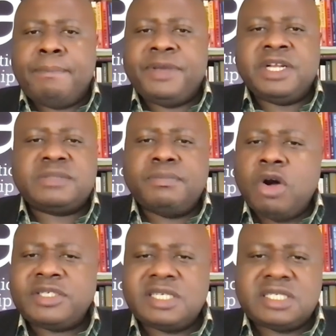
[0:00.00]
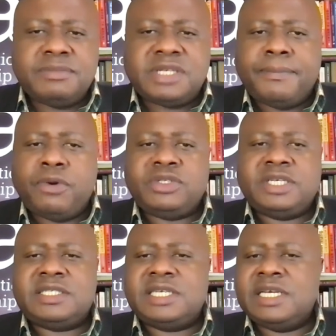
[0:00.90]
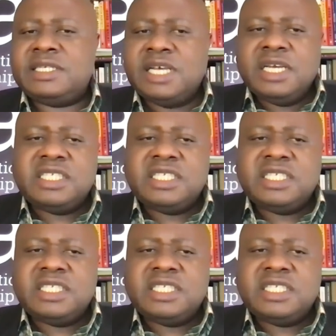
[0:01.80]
build more systems and processes,